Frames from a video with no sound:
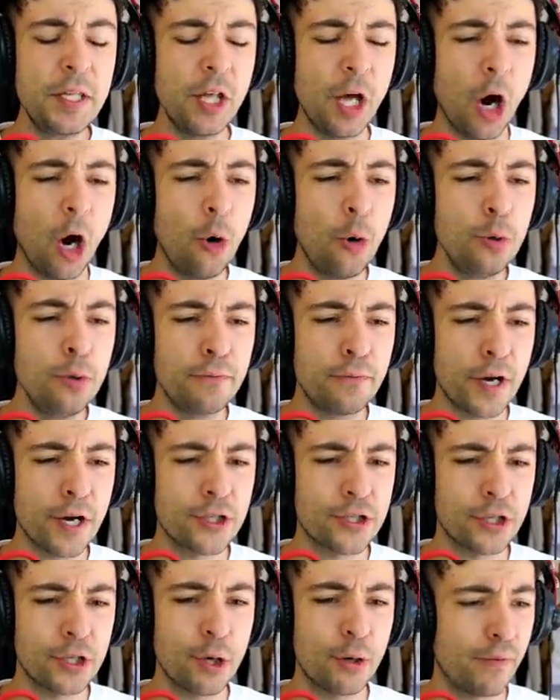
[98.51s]
the old
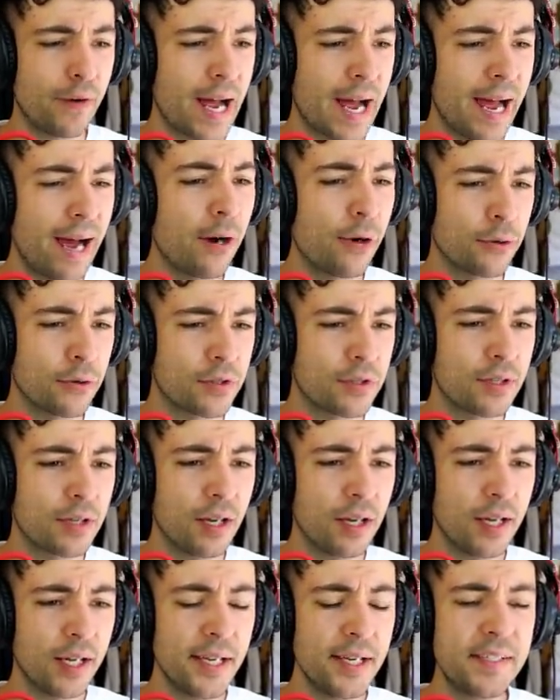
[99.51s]
version of our house.
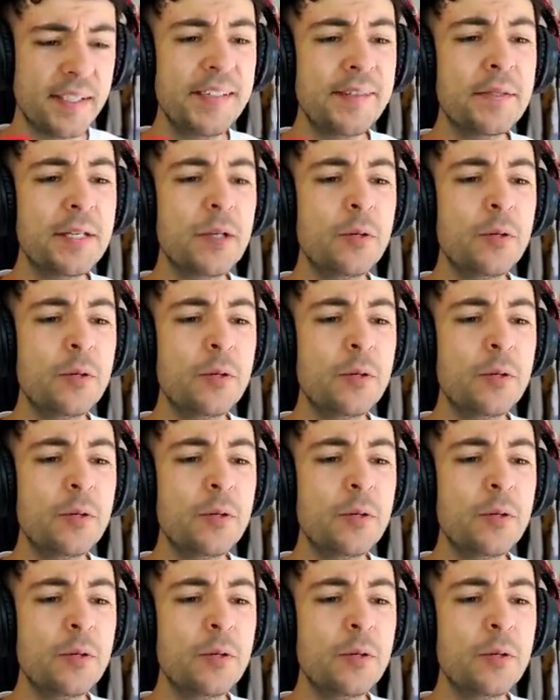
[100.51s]
It seems